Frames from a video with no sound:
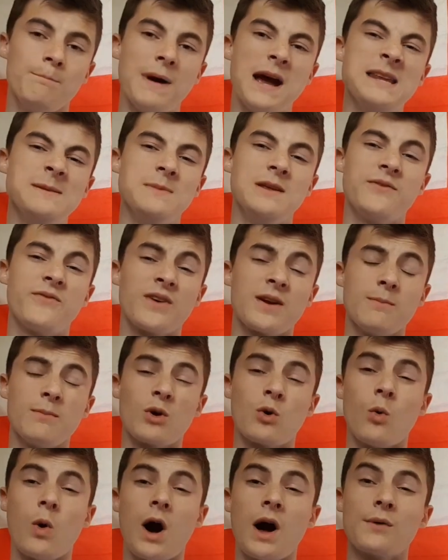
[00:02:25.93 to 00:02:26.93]
made me think
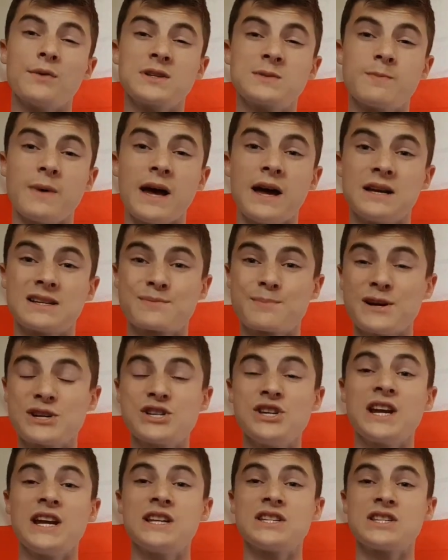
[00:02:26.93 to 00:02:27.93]
Maguire is better,
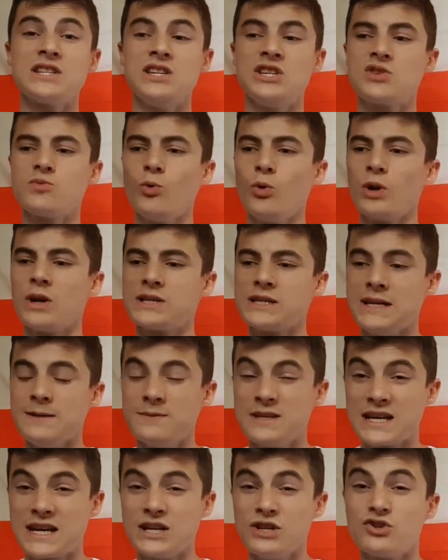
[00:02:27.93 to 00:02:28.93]
especially against these smaller
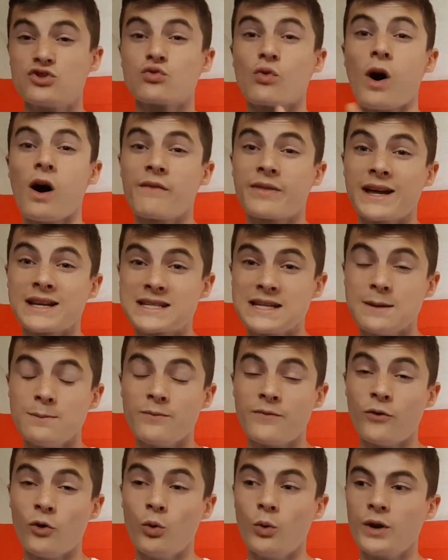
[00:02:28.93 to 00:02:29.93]
teams. They can drive that
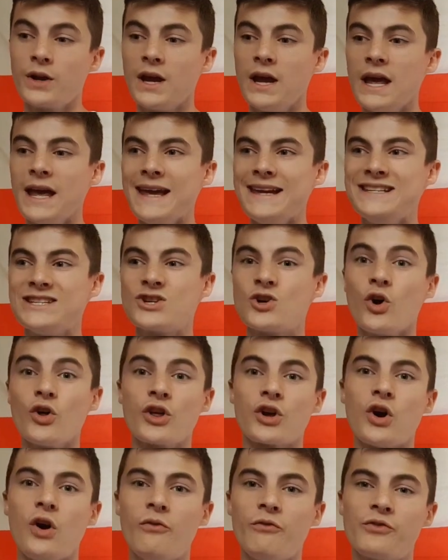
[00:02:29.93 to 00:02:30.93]
team forward. He's got
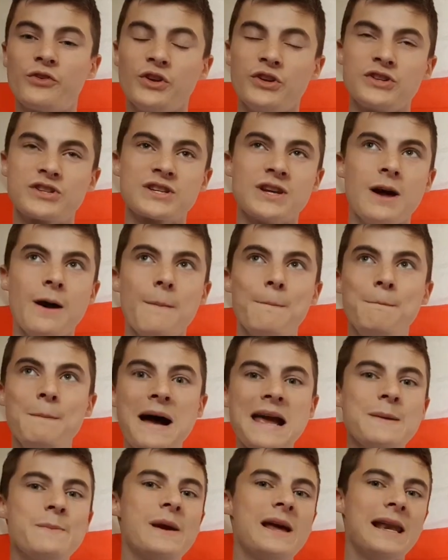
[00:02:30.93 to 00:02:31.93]
the confidence,
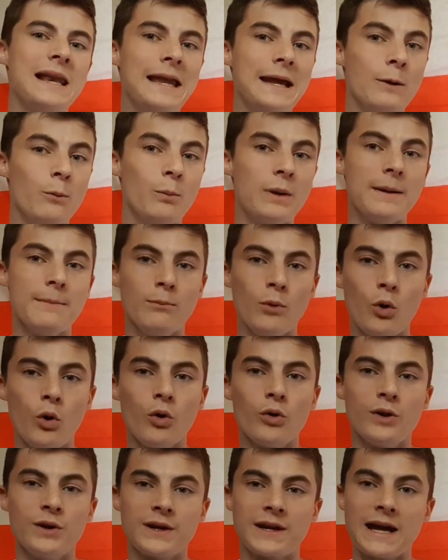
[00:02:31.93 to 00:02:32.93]
maybe a little bit
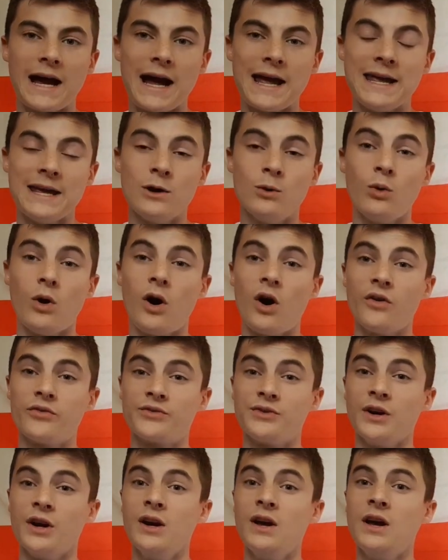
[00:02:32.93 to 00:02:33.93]
more than Cahill
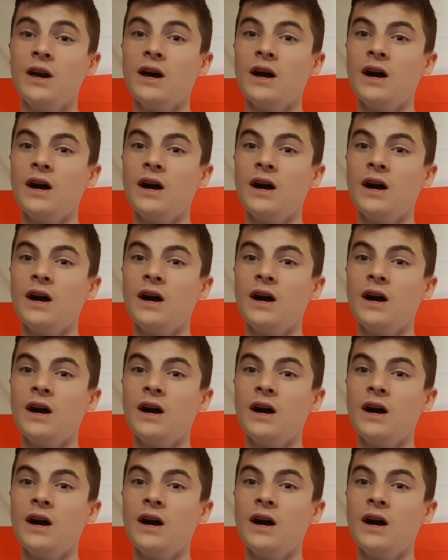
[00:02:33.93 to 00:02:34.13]
after